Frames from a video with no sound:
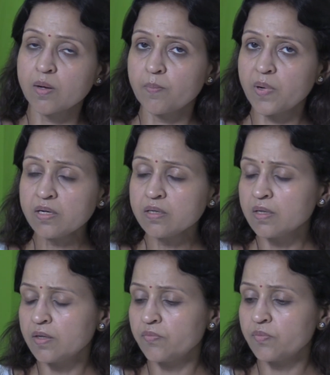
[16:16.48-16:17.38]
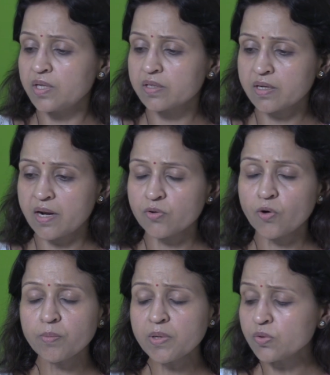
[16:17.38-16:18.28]
But it
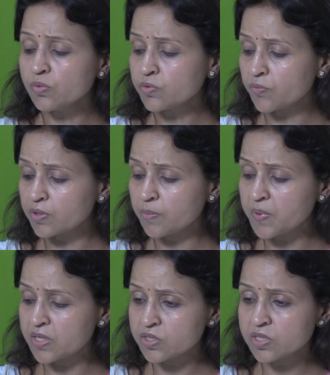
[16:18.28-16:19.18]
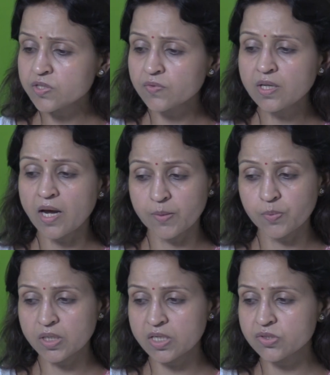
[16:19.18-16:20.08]
cannot be used for the patients with
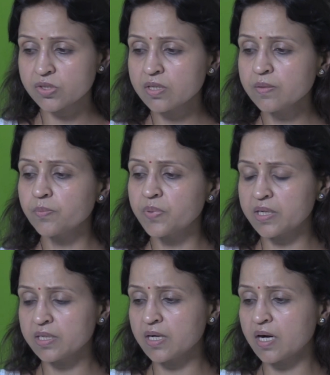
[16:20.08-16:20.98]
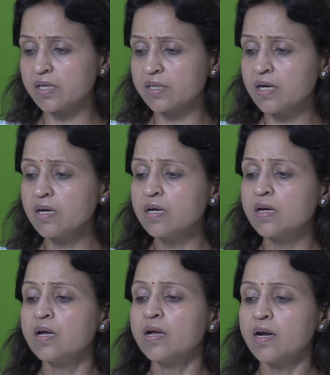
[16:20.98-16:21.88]
hypotension, bradycardia,
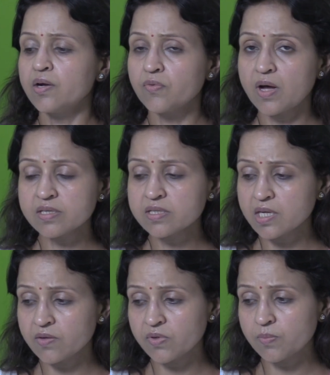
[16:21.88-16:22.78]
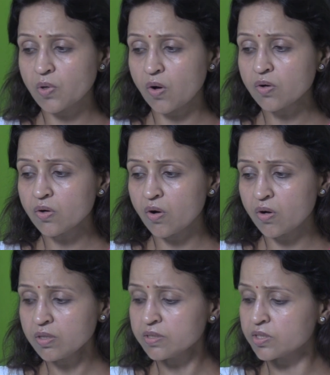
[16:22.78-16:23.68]
advanced AV block
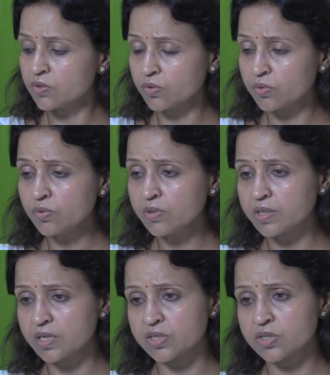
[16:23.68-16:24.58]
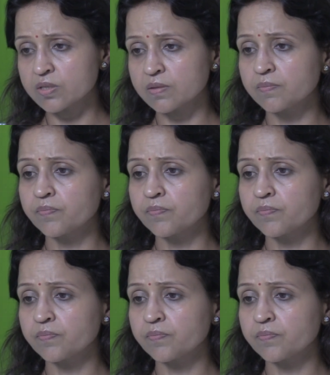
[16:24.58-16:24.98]
or CO2 retention.